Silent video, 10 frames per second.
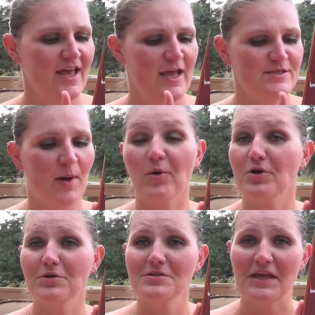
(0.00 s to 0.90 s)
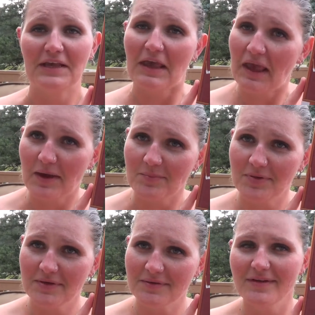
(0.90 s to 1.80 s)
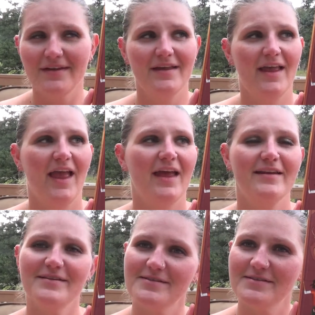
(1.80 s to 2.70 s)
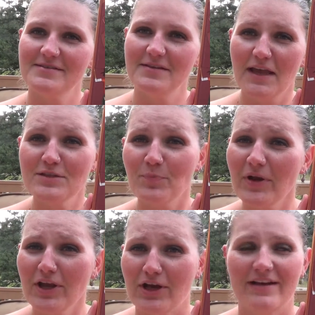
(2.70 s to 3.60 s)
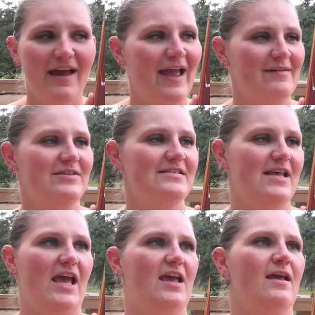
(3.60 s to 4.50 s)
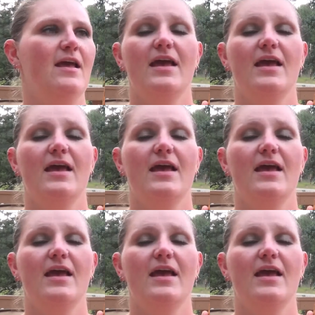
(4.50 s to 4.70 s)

It's about girls at camp and it's it's pretty good, I have to say.